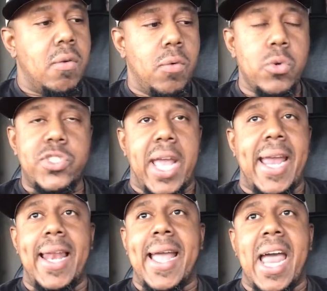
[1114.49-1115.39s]
Rooster,
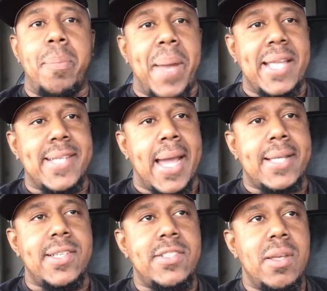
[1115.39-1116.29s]
ain't I got to pay
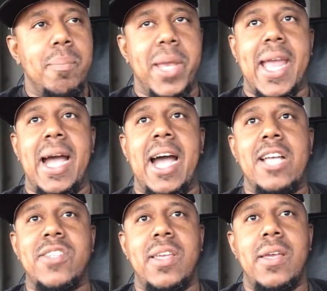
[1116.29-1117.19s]
taxes?
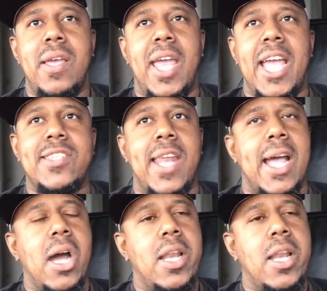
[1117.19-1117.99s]
Because isn't that